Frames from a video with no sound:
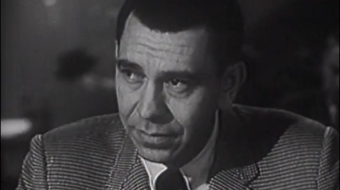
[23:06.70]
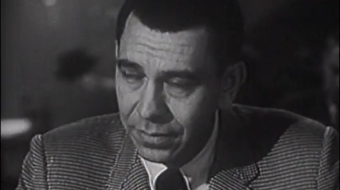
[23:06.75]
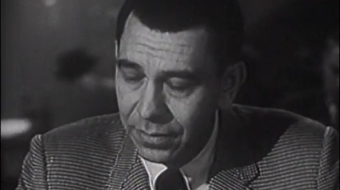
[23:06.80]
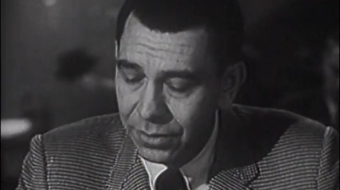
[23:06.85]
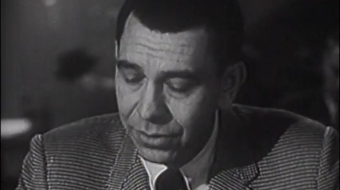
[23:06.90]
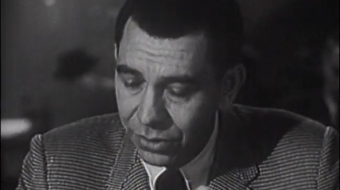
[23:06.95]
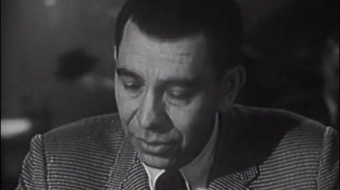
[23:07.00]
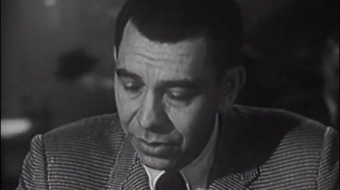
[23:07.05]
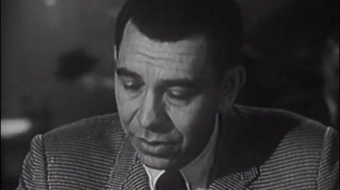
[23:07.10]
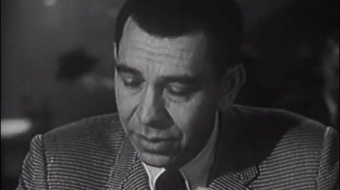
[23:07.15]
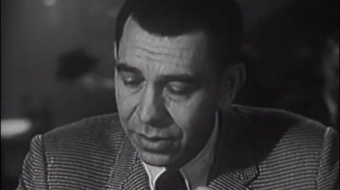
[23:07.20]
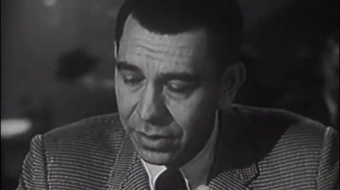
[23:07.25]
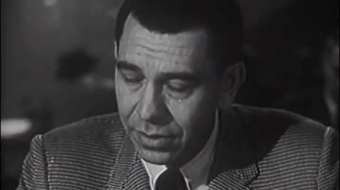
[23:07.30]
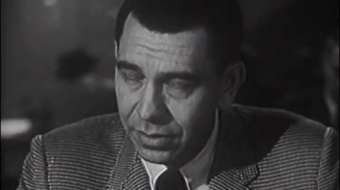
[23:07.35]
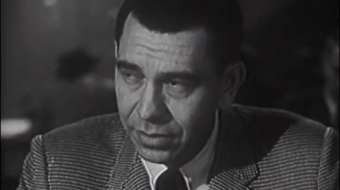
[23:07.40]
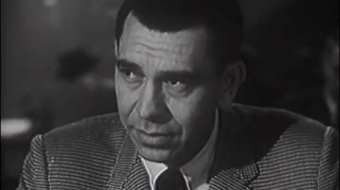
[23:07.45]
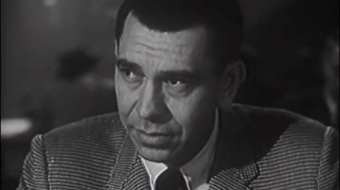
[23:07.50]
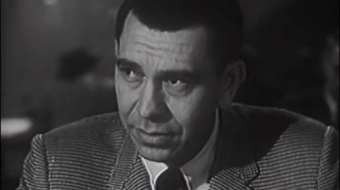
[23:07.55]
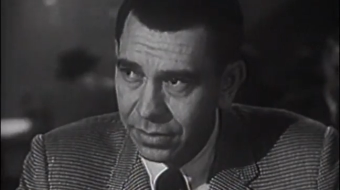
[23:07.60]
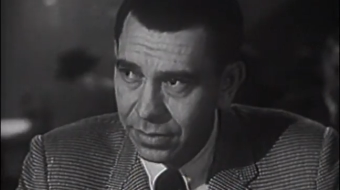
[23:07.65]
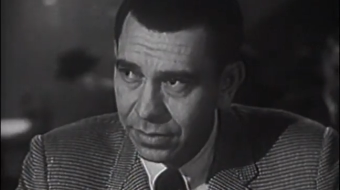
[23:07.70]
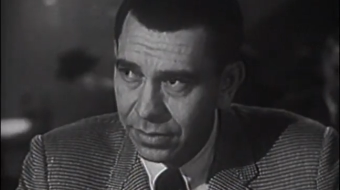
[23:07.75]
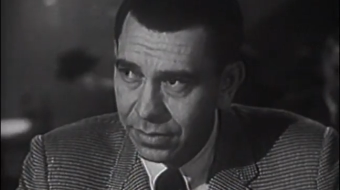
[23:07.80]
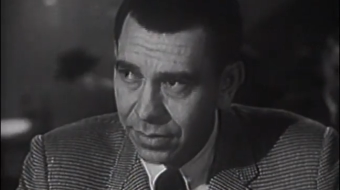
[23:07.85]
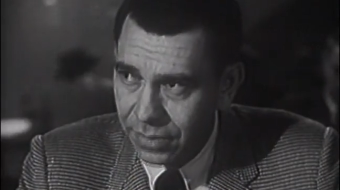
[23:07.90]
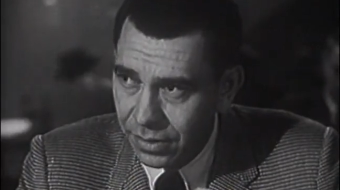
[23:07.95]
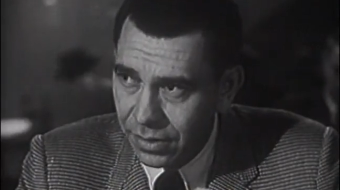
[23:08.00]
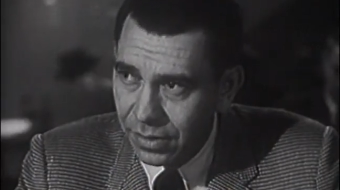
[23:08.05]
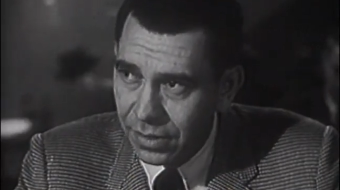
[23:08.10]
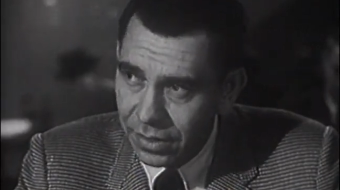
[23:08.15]
Sure,
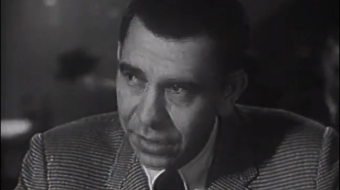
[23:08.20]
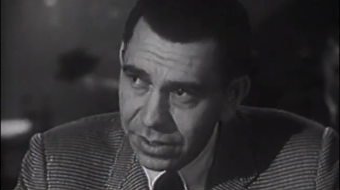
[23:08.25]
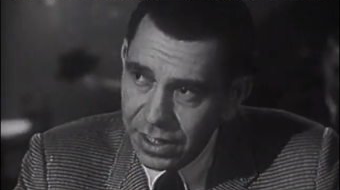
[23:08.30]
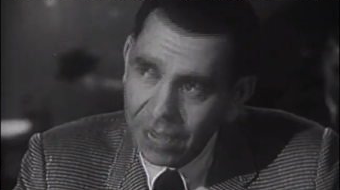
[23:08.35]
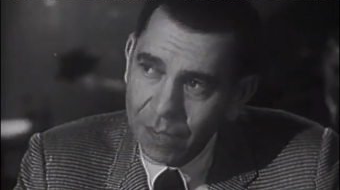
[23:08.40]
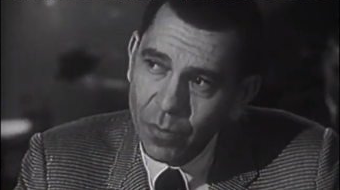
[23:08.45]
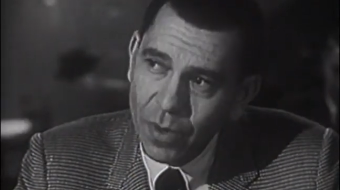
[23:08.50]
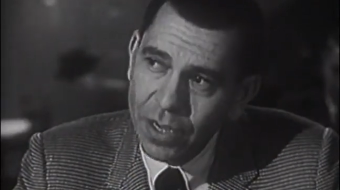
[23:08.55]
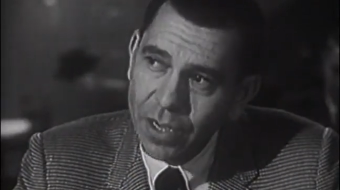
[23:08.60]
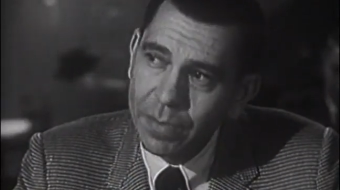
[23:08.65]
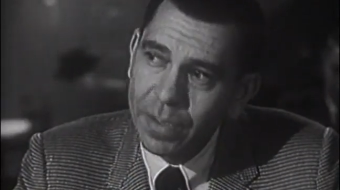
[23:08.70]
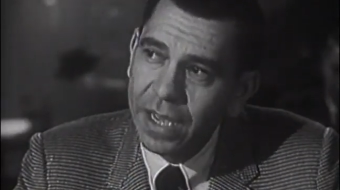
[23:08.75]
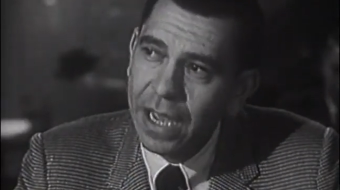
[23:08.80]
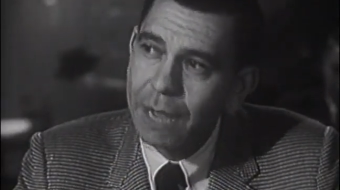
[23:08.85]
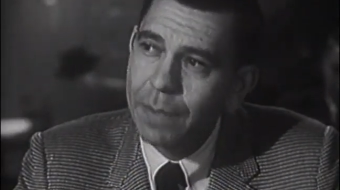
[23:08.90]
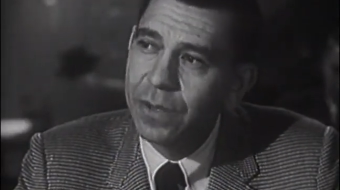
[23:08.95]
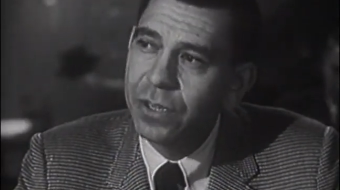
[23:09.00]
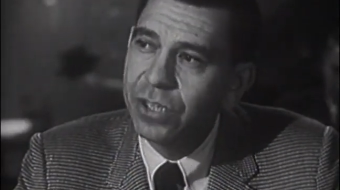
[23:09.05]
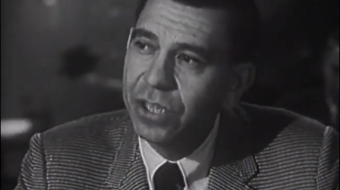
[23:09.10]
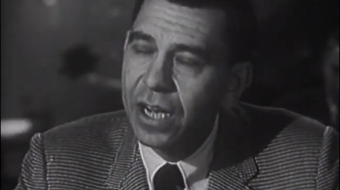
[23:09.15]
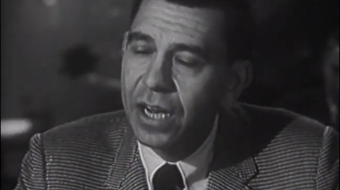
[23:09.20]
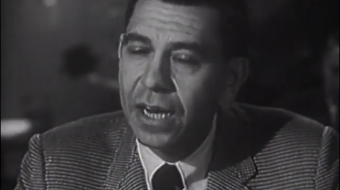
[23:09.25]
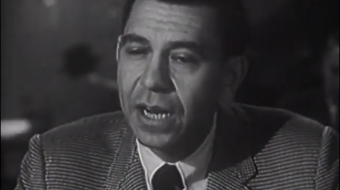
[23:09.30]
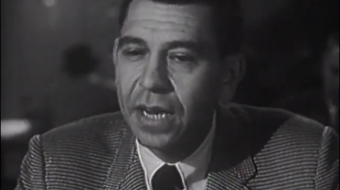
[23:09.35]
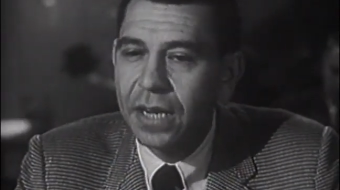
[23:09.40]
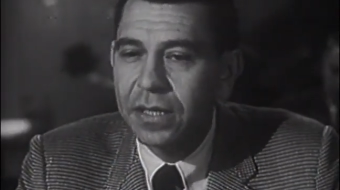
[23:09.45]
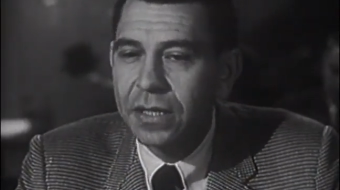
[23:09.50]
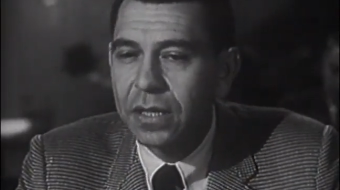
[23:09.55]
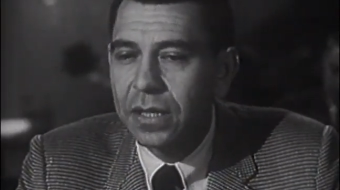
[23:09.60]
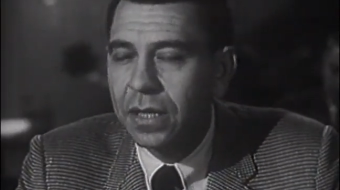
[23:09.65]
sure. The same way you became a jet
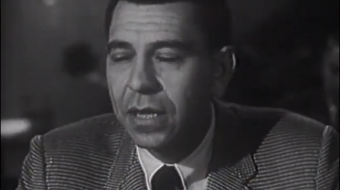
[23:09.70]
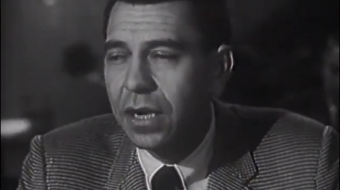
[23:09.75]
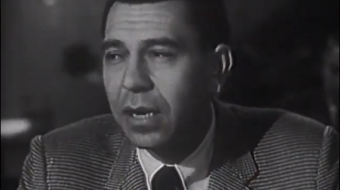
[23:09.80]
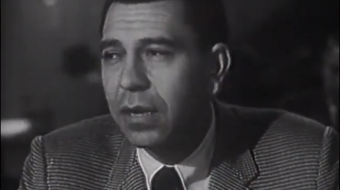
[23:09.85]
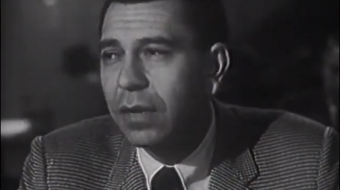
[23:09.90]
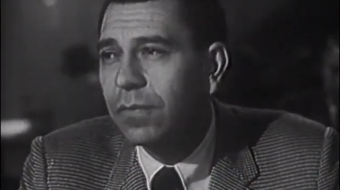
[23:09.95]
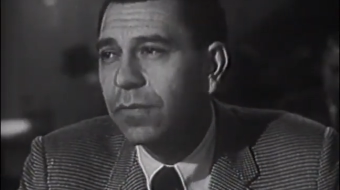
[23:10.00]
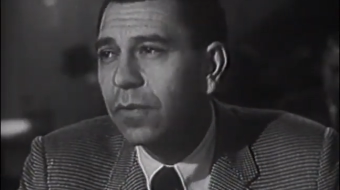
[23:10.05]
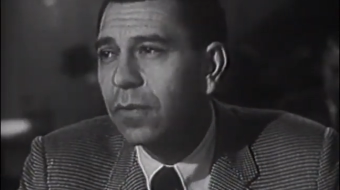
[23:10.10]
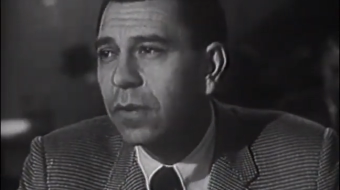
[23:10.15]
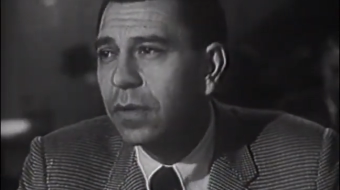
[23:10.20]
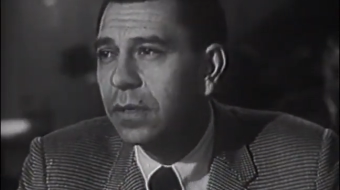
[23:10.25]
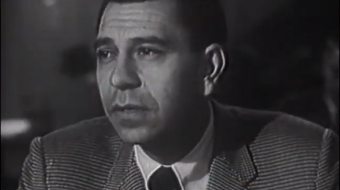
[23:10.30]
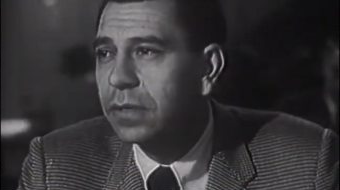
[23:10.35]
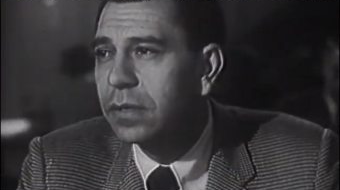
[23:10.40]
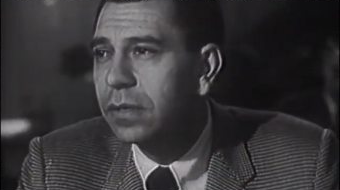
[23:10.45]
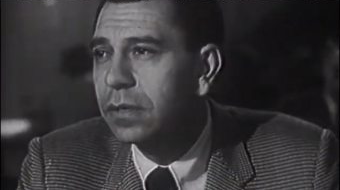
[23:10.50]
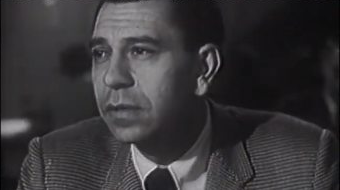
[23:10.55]
ace in the Air Force,